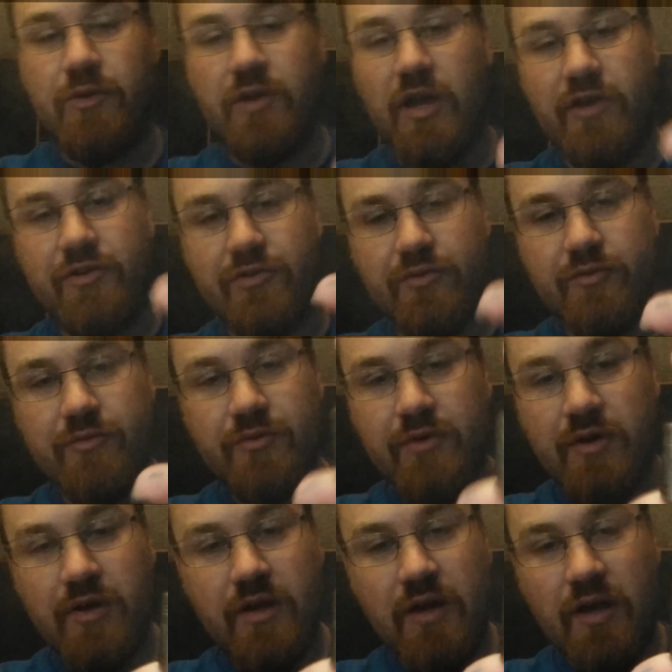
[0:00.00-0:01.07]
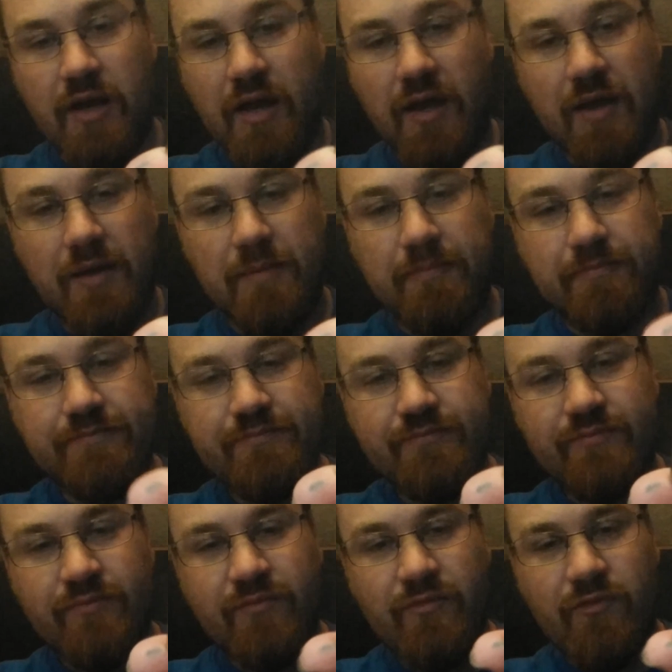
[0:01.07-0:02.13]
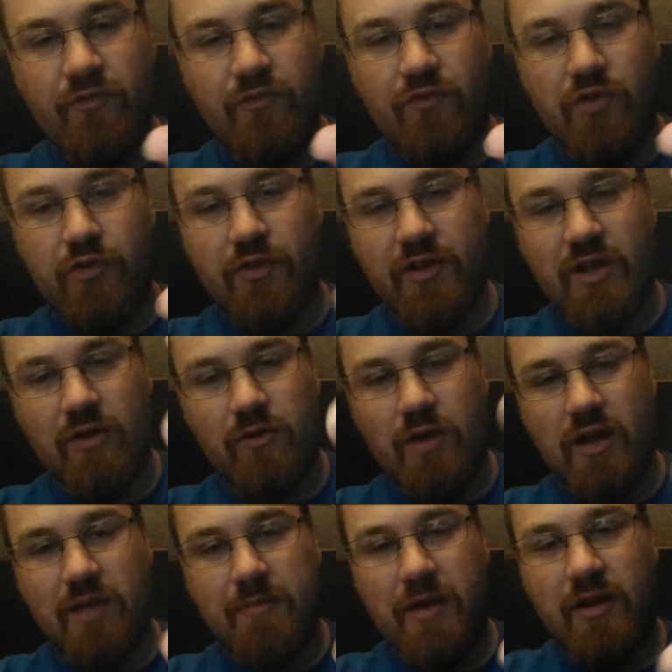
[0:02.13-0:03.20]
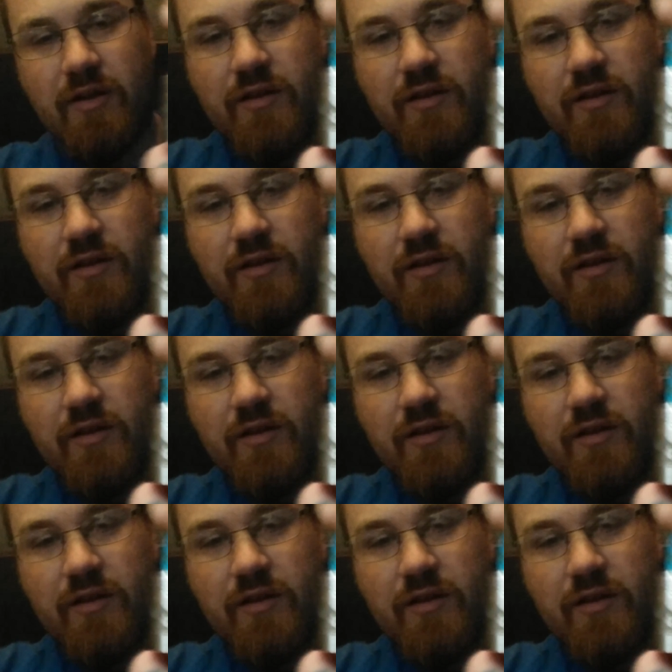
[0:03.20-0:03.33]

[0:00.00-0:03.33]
okay too. A few things I don't like about